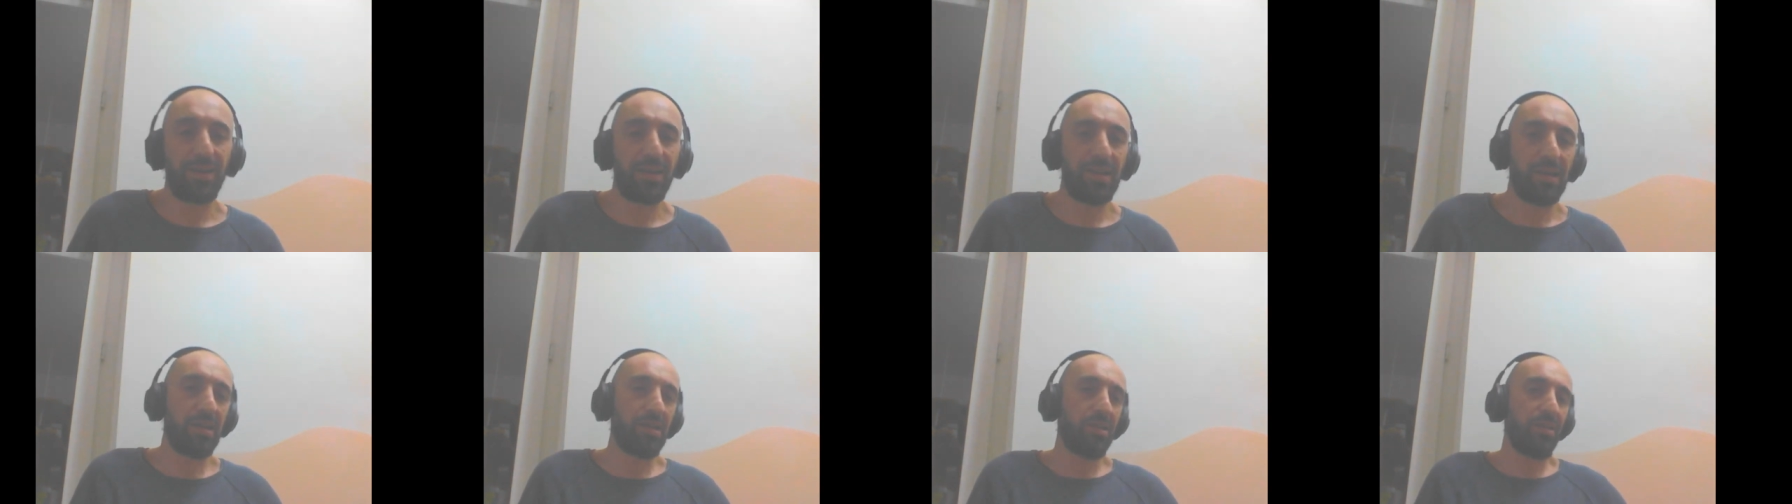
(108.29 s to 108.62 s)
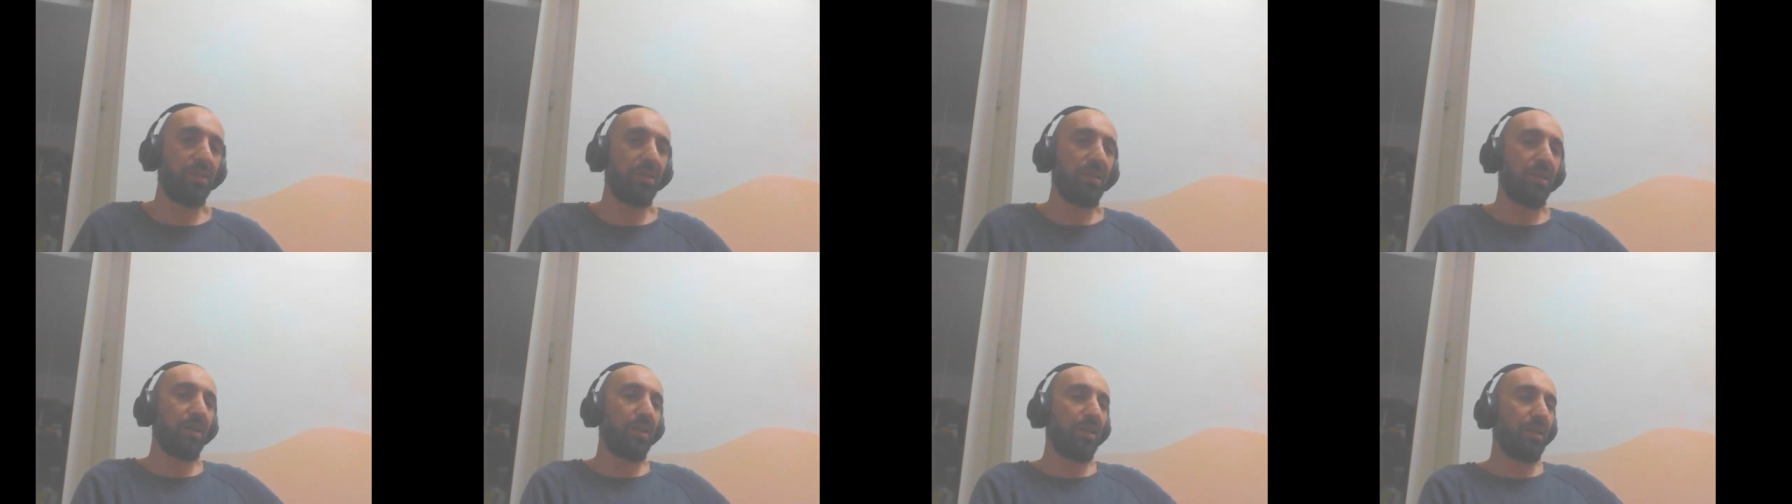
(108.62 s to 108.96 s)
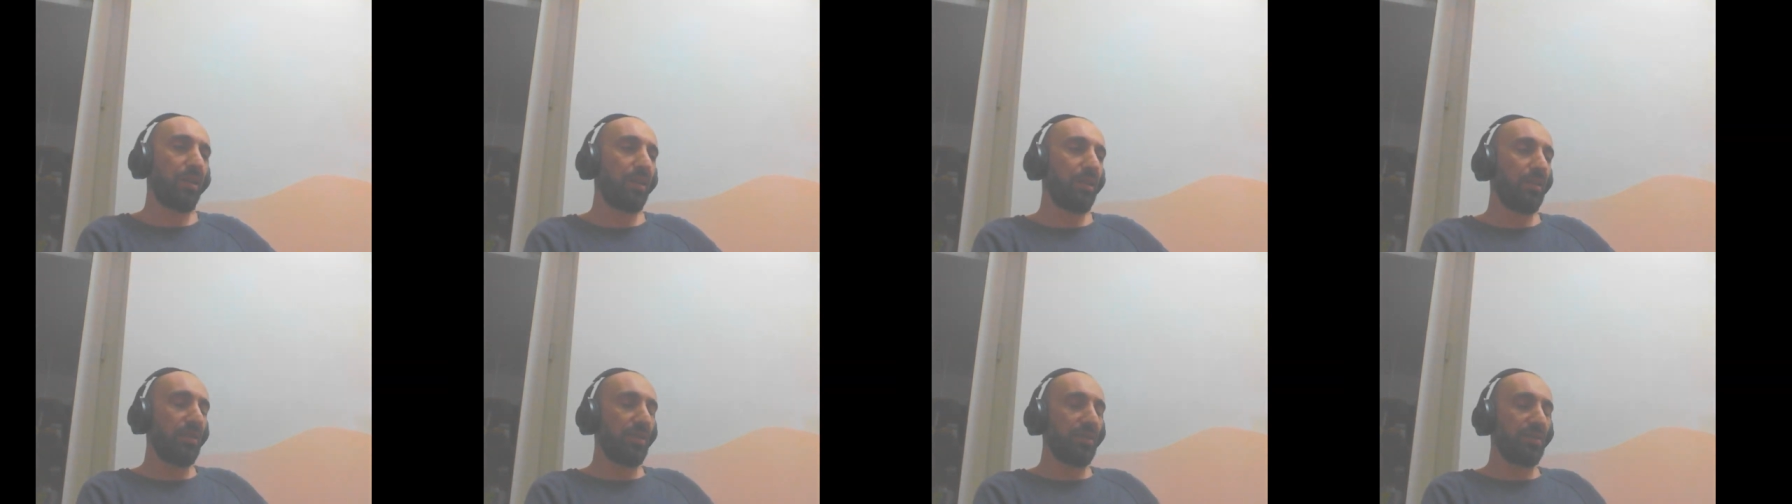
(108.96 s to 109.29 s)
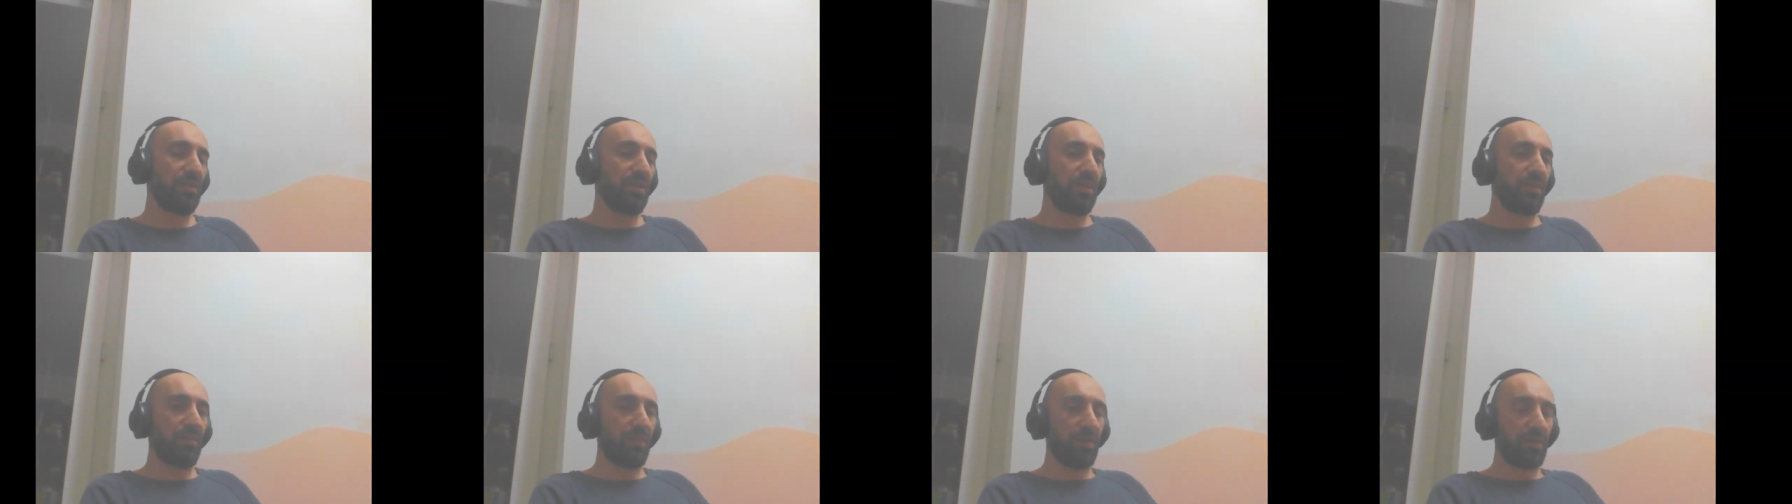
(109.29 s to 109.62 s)
in the in the
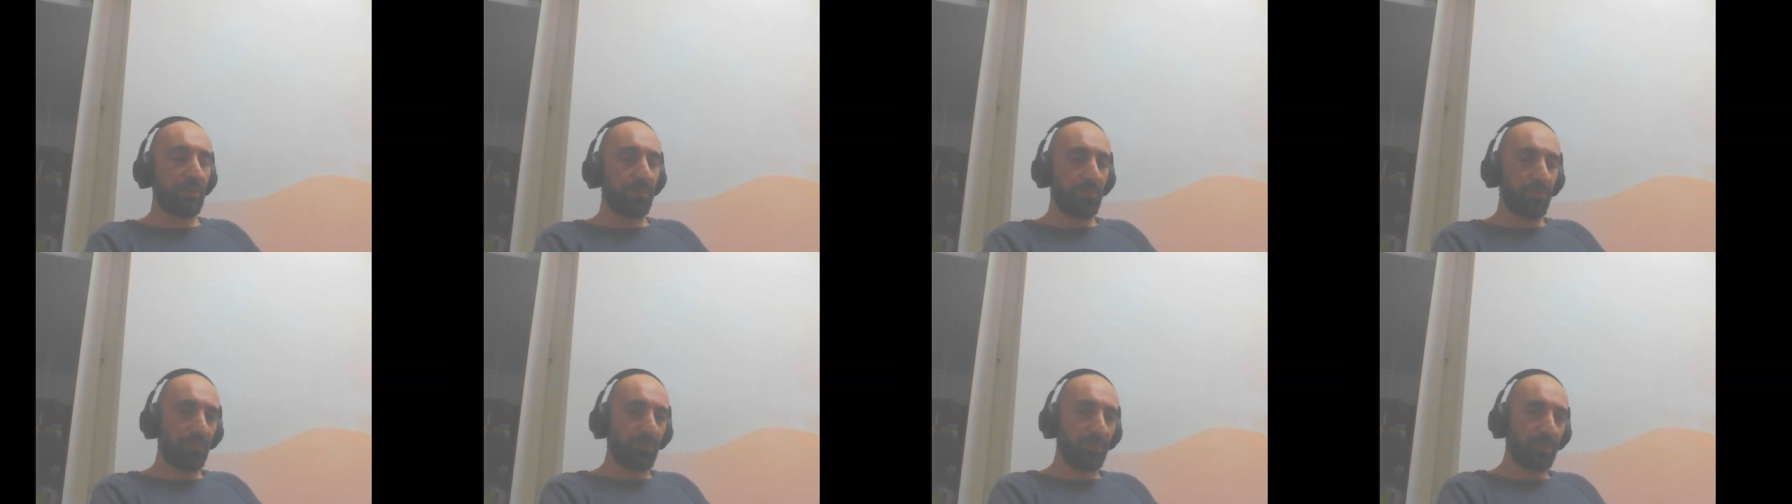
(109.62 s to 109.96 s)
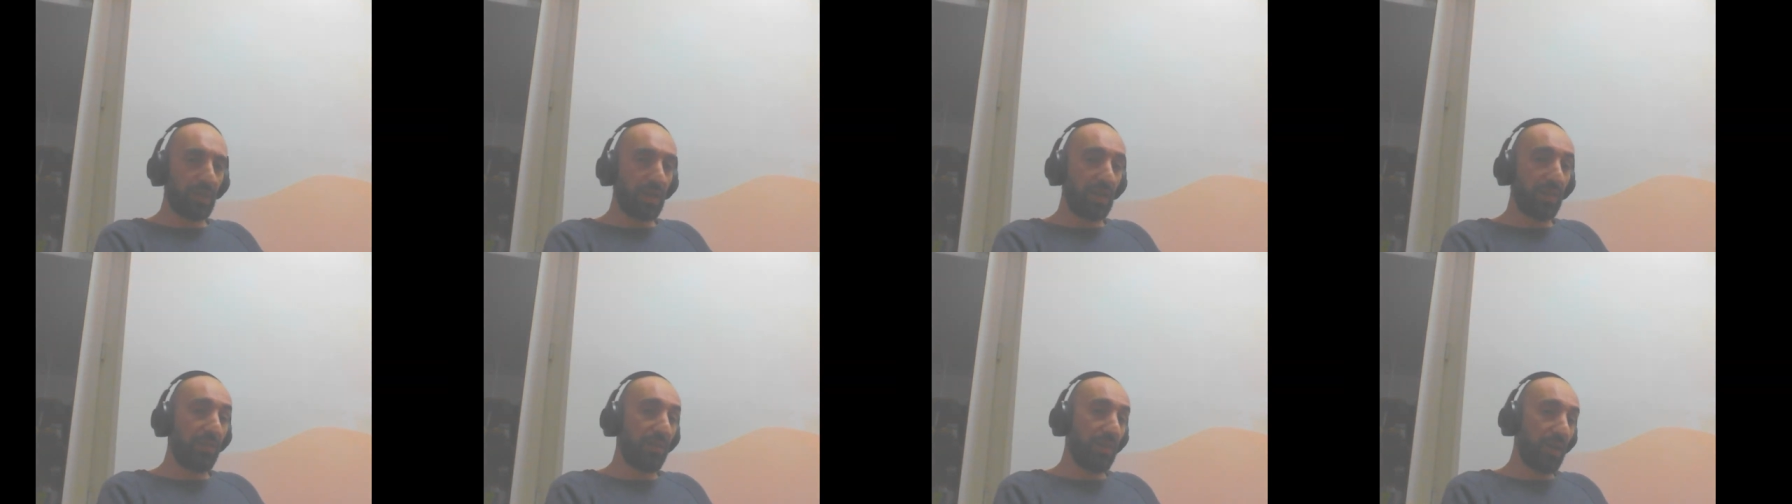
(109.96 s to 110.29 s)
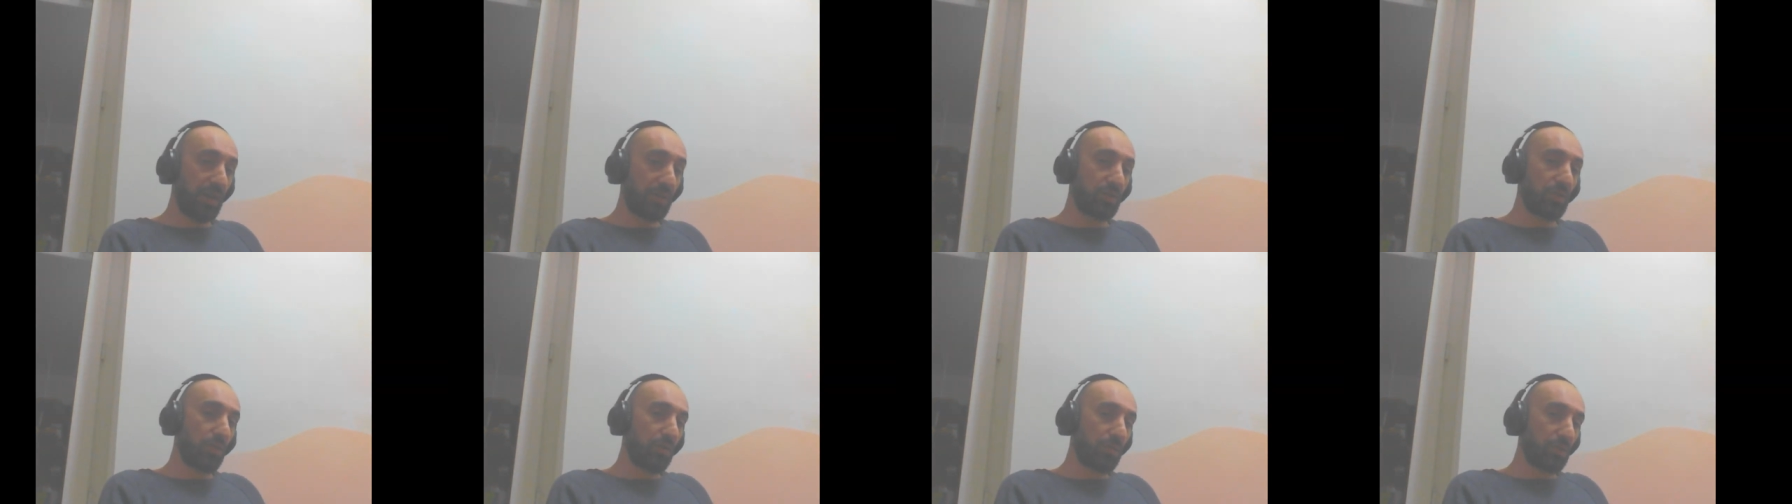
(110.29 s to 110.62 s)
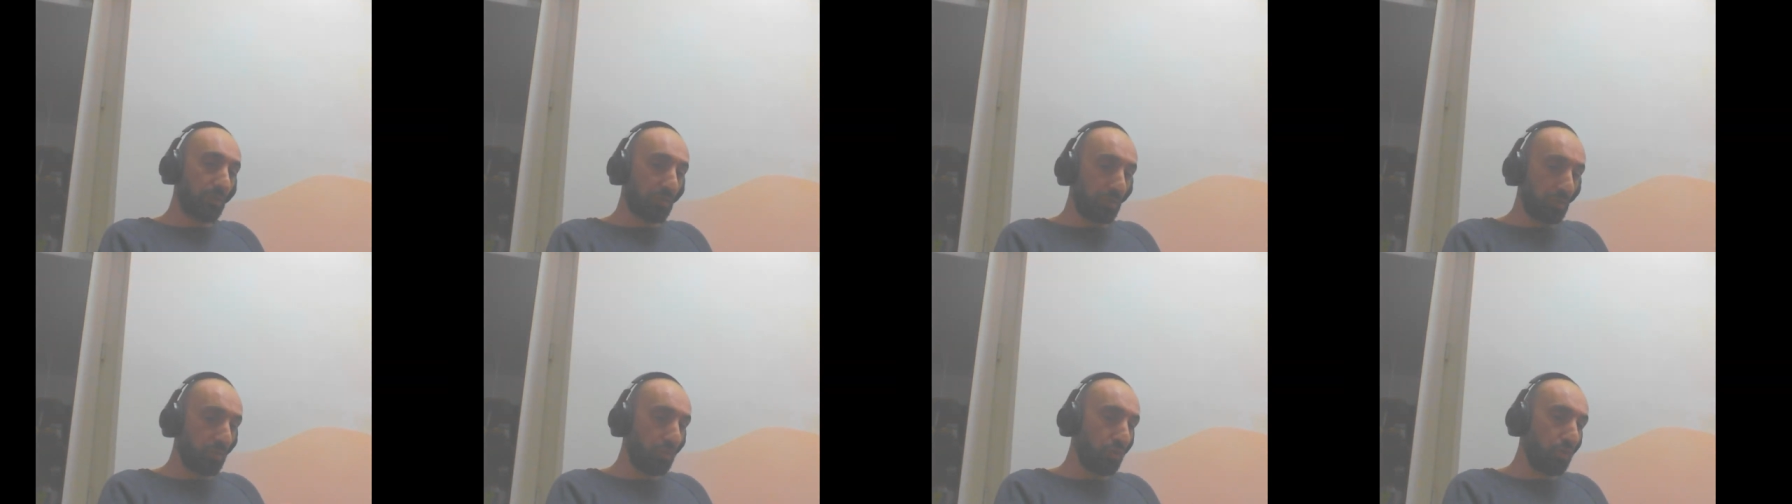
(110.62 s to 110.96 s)
server. And thanks also
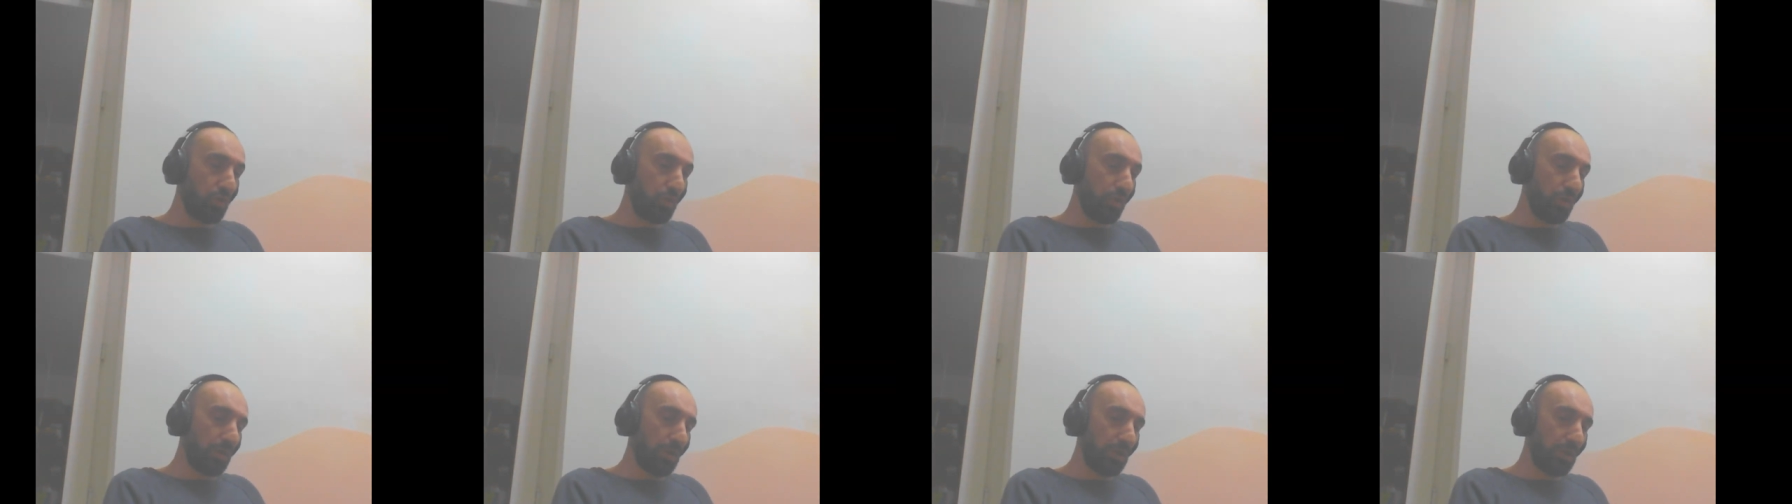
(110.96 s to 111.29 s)
to Google